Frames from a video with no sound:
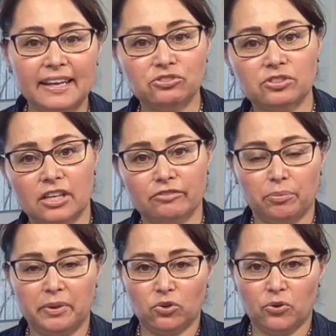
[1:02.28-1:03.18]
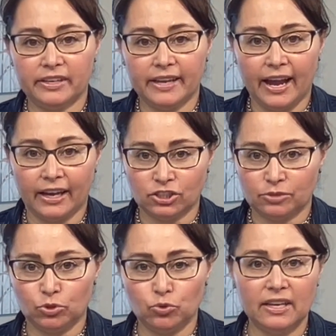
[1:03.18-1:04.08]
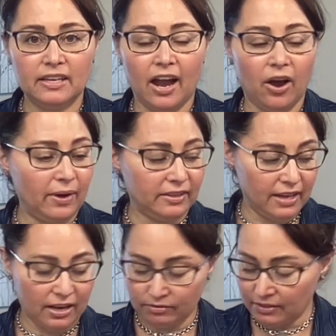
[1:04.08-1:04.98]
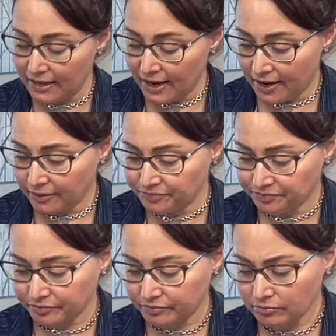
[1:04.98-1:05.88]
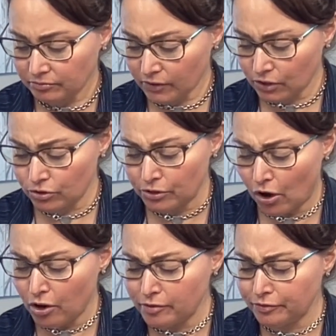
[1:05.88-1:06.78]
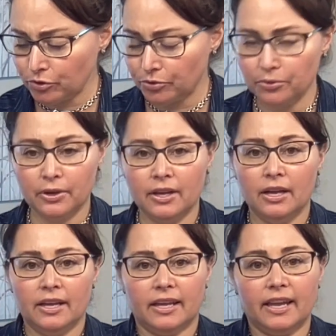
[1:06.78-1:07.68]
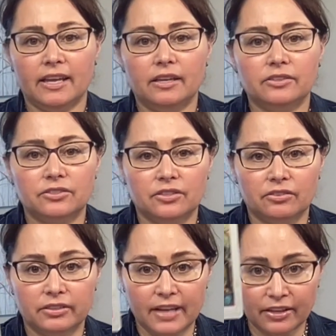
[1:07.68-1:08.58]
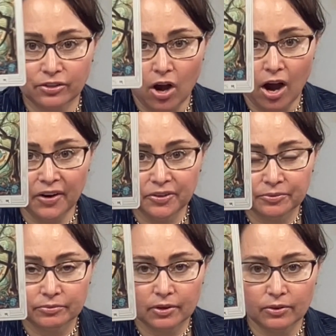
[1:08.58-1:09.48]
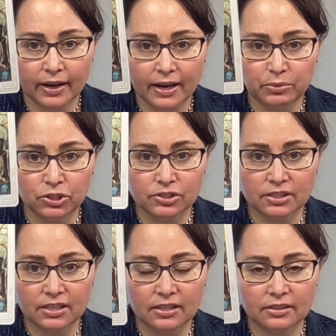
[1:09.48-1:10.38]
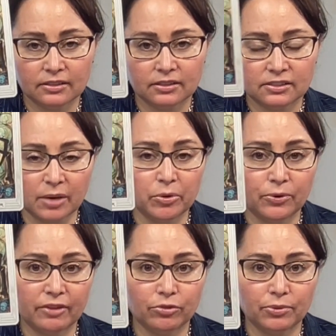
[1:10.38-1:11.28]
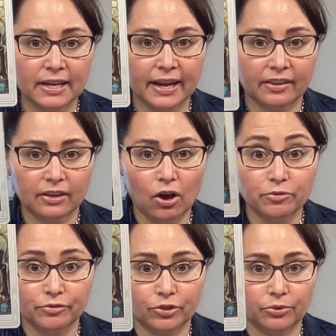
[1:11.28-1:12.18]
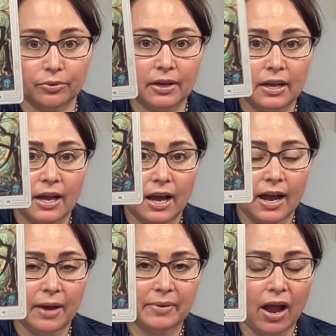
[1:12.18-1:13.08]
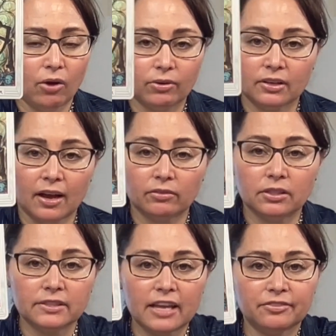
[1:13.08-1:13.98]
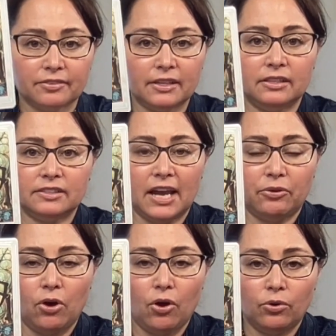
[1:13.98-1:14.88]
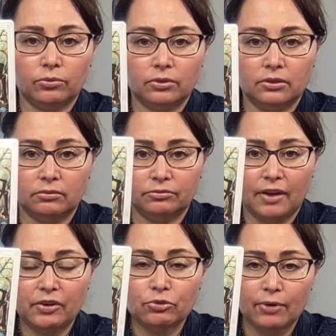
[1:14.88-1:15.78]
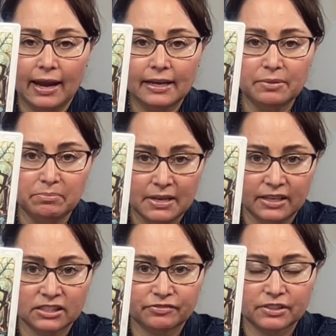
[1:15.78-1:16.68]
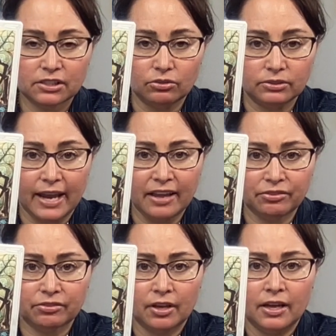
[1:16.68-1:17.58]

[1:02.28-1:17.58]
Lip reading: interesting for Bitcoin Cash between now and the end of the year. So the overview is the death card, okay, which is the summary of the reading, the overview. Now the death in the tarot very rarely means a physical death.